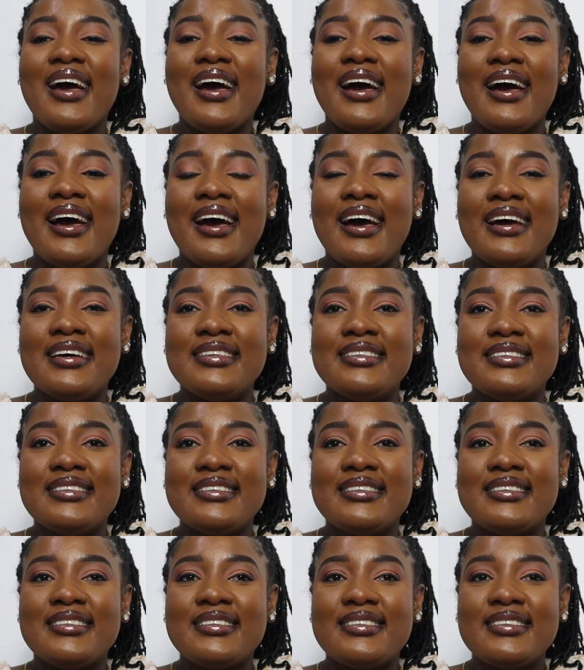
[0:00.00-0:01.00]

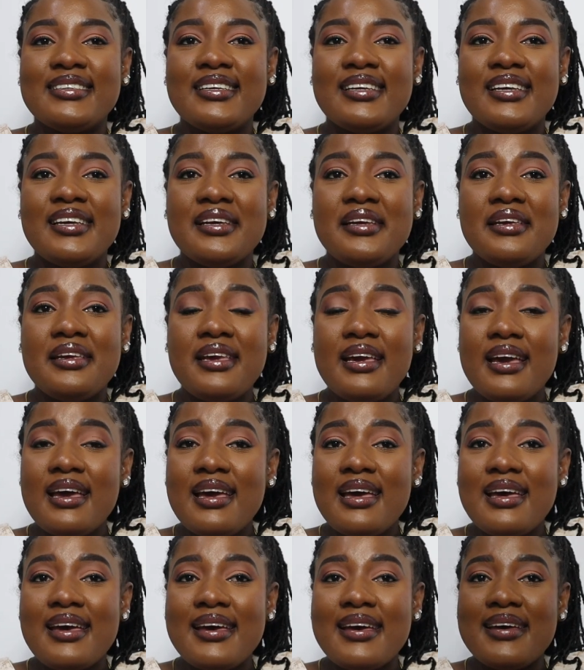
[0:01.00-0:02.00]
And
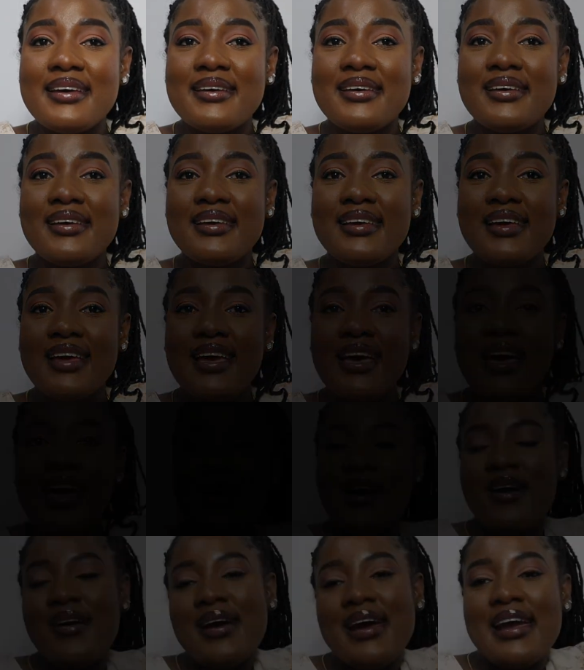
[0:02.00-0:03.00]
yeah,
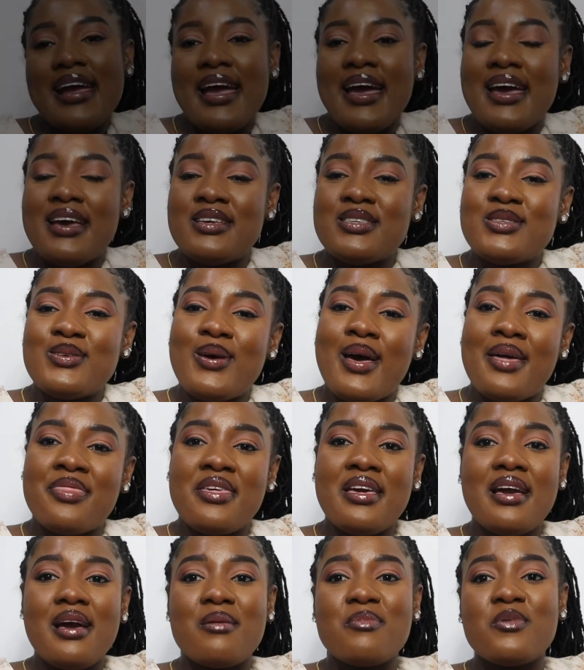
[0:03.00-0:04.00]
all right guys, so I
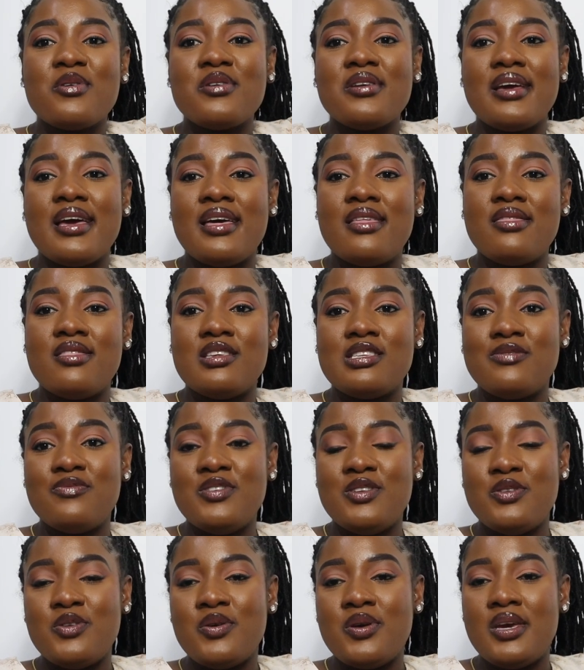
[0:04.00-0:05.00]
think I'm going to end this
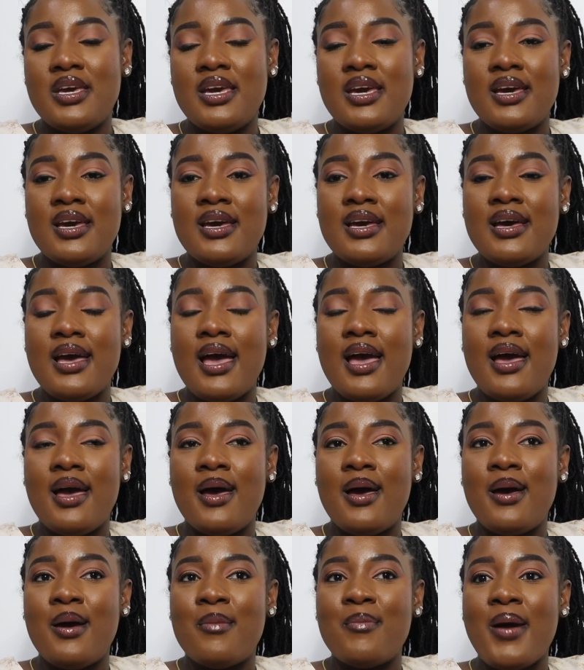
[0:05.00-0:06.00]
video here.
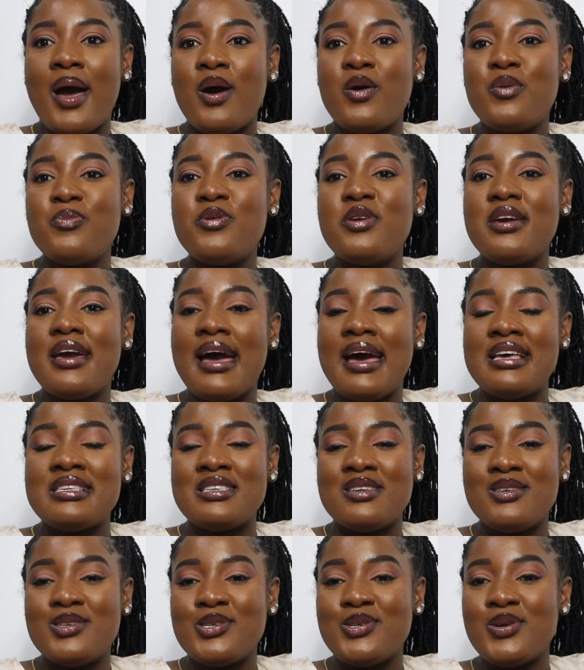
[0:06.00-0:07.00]
I hope you
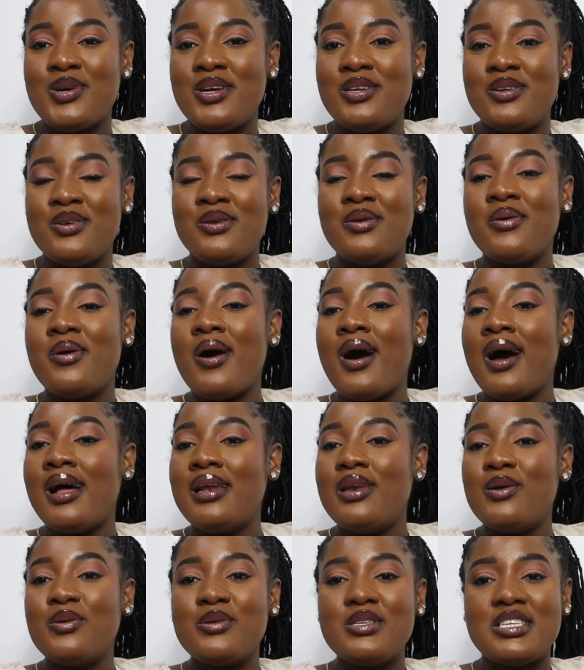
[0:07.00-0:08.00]
guys enjoyed, you know, our
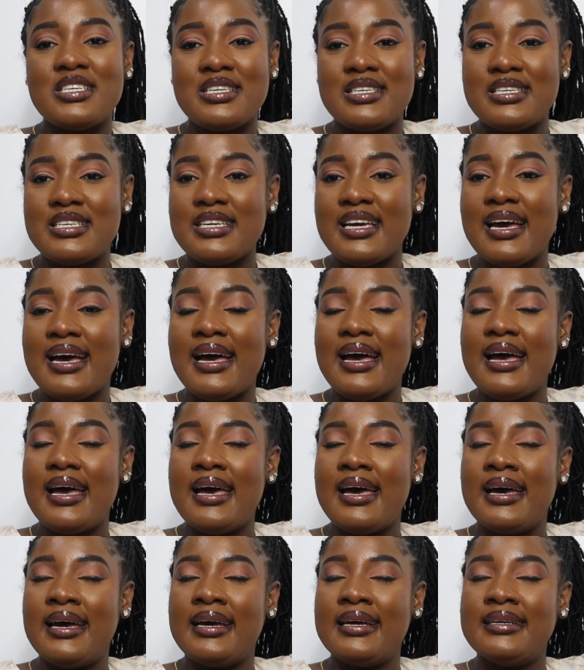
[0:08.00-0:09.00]
little chit chat
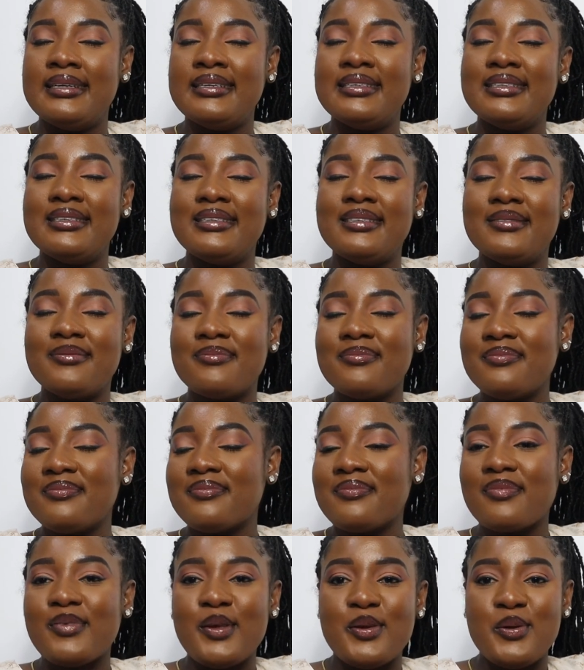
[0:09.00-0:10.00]
and,
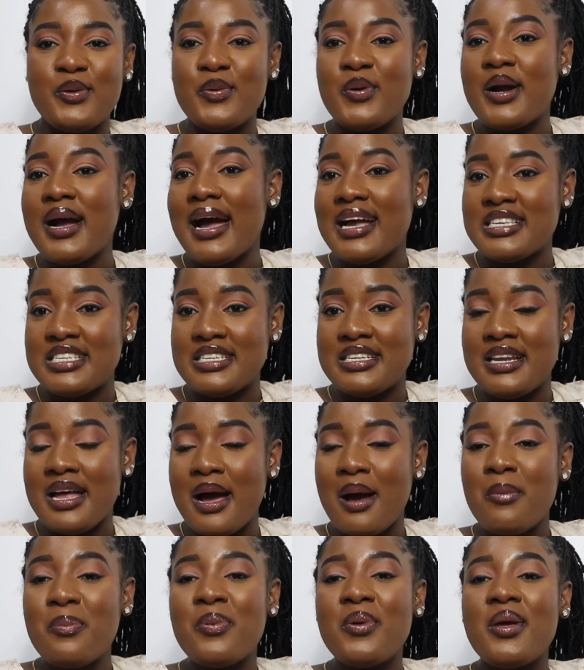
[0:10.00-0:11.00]
you know, catching
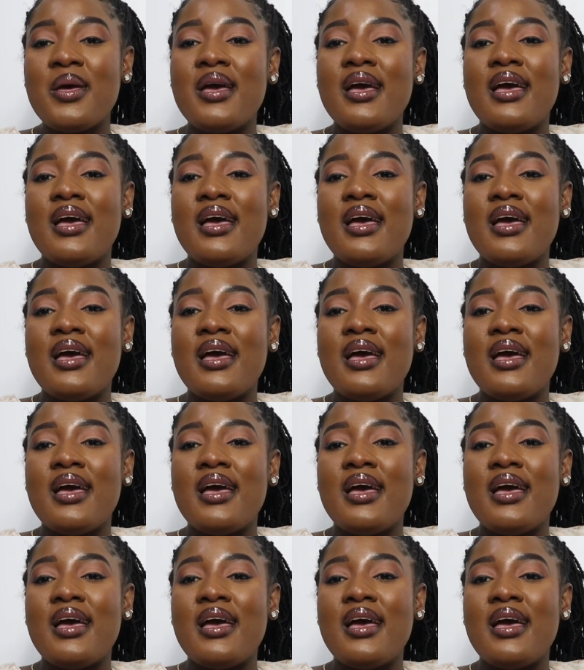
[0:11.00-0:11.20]
up.